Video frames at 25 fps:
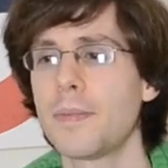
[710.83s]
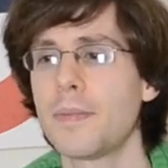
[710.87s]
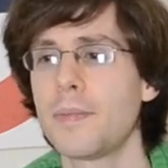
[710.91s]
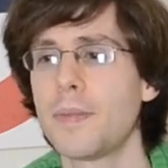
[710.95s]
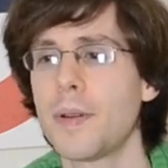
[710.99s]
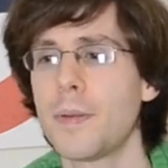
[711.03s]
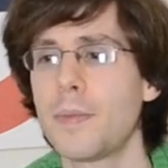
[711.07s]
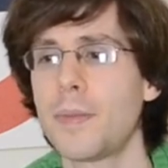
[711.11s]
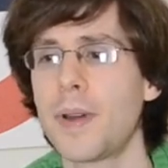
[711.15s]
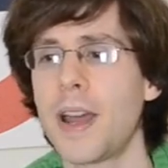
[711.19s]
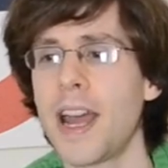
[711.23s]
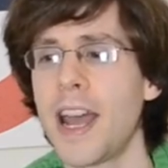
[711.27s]

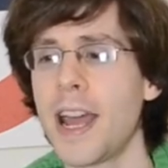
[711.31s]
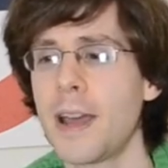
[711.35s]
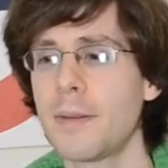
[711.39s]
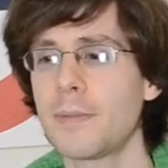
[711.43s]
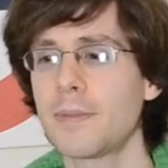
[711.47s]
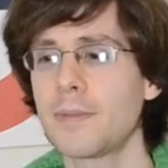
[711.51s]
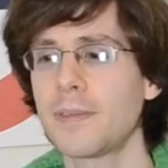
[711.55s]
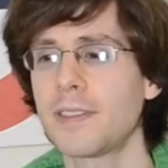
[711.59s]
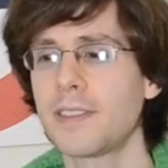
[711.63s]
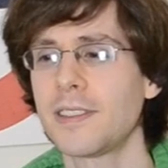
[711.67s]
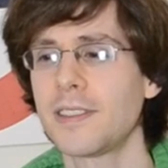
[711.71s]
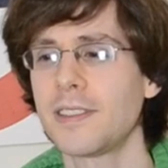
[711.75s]
But
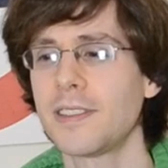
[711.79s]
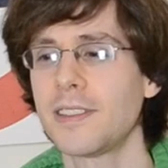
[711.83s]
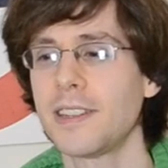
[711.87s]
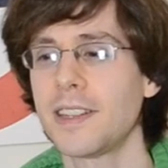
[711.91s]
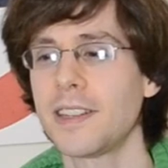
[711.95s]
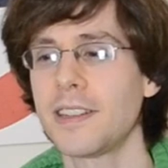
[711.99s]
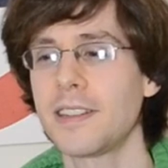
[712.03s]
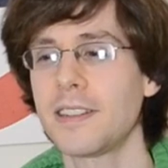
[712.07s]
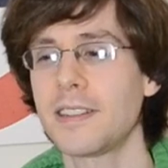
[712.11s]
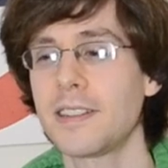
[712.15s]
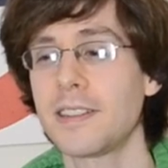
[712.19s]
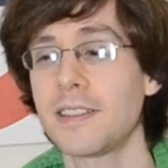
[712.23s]
perhaps
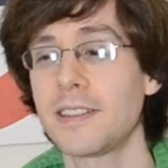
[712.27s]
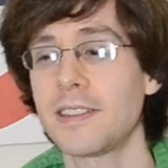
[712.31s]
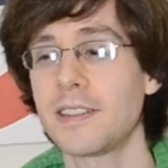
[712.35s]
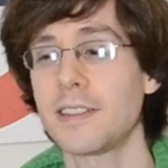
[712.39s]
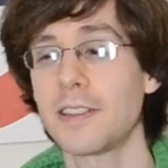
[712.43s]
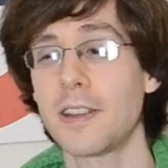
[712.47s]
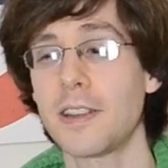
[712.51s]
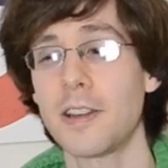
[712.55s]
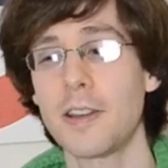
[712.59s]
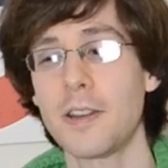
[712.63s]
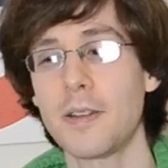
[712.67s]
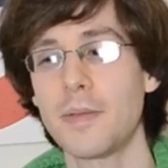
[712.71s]
in
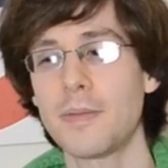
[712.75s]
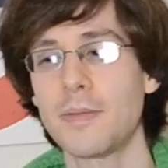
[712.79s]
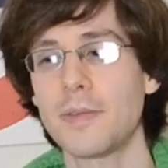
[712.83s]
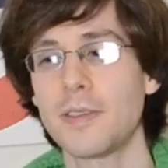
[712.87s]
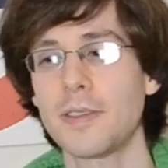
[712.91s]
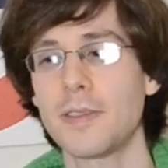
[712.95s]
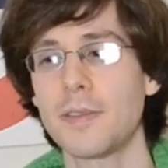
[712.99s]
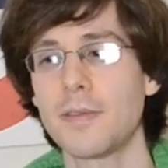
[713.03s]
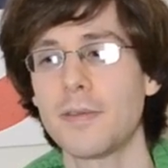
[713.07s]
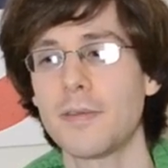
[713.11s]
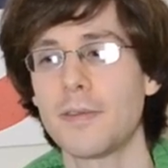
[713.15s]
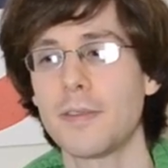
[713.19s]

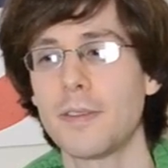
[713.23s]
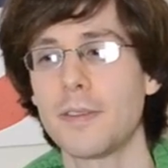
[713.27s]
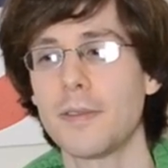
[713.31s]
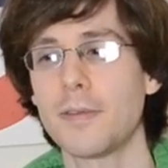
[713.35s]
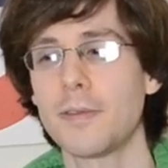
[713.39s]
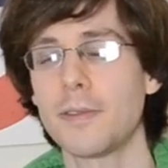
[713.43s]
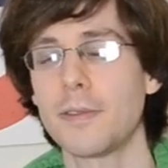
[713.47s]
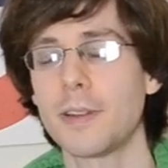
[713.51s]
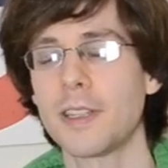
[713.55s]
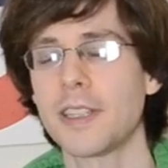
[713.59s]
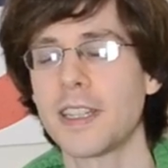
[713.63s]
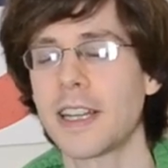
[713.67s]
terms of the
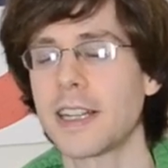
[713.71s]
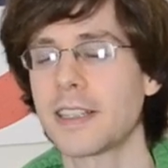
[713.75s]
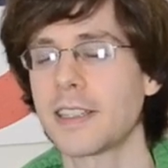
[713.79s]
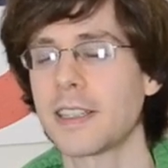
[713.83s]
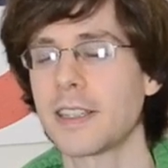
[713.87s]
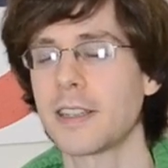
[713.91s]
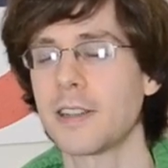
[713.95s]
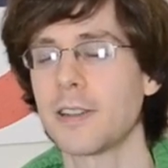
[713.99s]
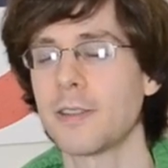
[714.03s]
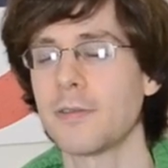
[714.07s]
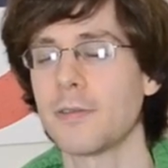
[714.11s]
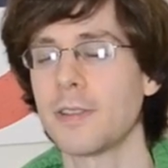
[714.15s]
voice
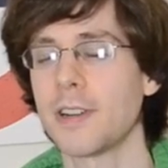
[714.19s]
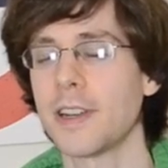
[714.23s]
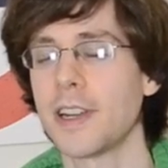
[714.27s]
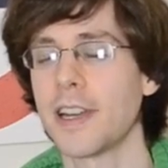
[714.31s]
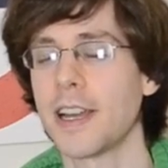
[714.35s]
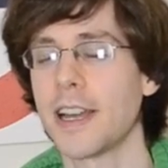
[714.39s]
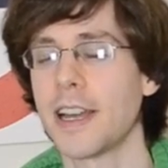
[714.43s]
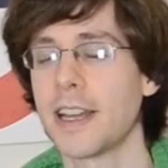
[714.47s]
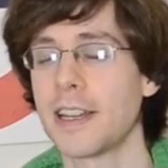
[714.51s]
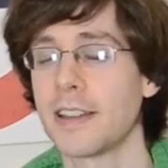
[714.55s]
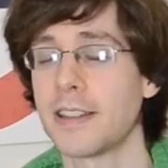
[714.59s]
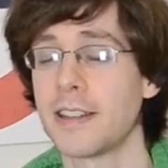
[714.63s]
acting
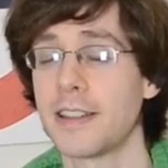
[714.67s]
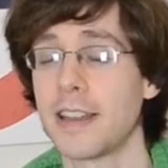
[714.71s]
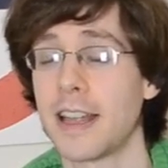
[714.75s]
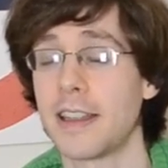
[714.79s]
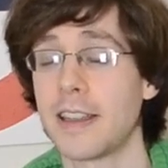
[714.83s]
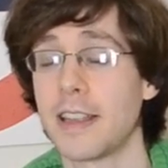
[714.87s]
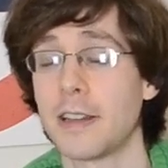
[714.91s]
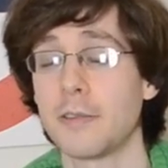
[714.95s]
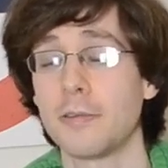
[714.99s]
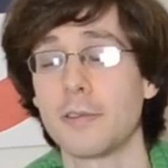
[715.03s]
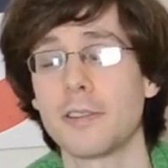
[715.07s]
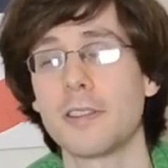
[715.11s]
career
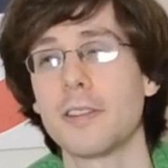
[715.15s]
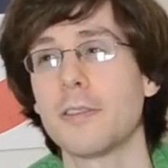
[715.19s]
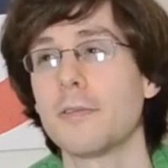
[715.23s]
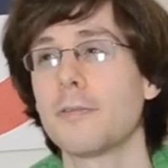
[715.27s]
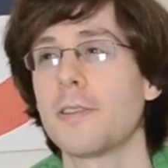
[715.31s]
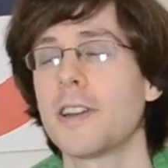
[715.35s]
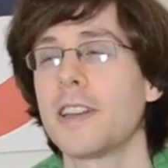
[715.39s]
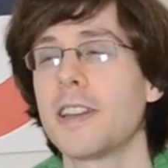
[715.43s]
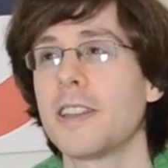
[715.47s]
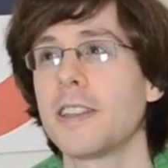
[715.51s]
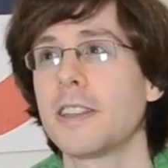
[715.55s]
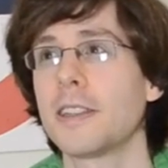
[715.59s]
and then also the
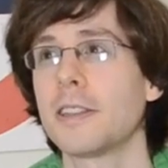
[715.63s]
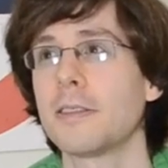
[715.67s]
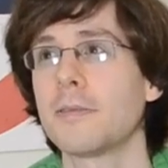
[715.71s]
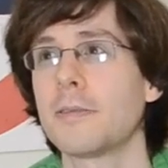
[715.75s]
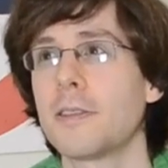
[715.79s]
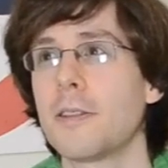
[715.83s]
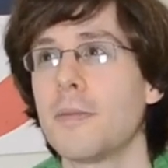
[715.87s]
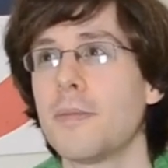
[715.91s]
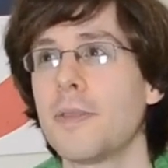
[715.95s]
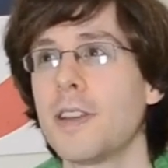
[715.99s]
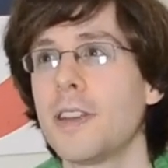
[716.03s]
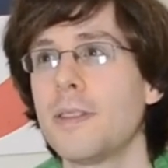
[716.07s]
writing as
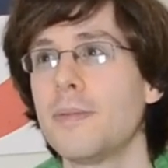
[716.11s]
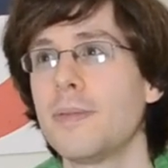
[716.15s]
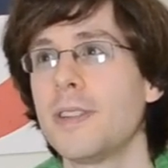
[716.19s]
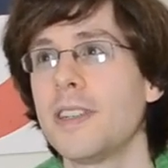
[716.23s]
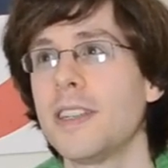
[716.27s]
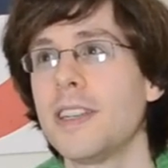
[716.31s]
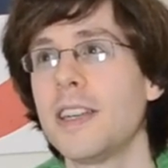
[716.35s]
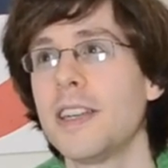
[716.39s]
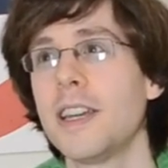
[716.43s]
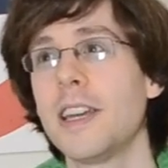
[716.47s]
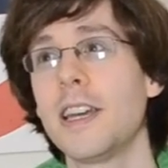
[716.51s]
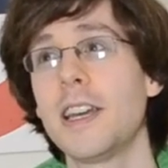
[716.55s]
well,
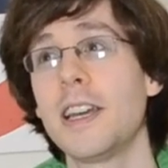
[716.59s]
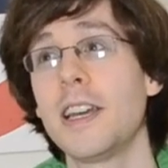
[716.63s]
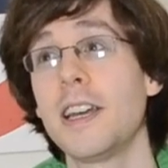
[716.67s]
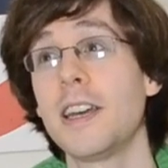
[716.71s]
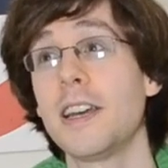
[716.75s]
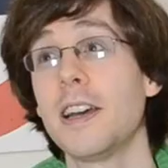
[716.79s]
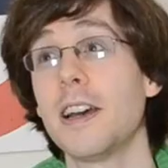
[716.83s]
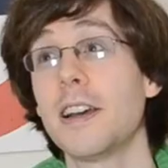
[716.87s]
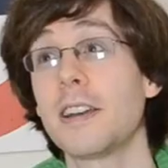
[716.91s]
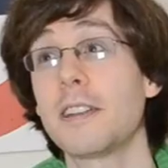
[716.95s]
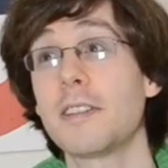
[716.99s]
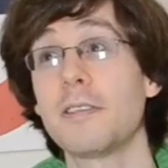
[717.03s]
maybe
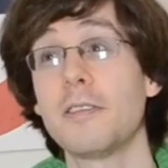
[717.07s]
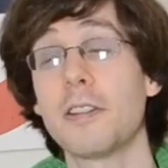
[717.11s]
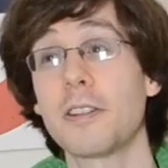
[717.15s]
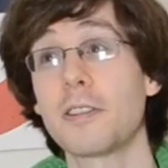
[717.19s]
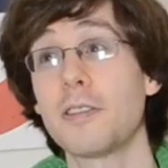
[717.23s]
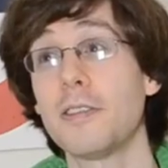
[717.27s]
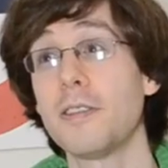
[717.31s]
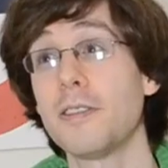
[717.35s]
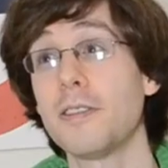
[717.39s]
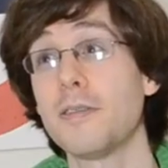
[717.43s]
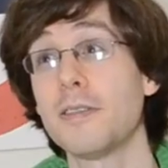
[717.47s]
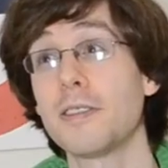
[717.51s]
I
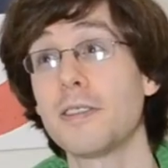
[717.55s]
could even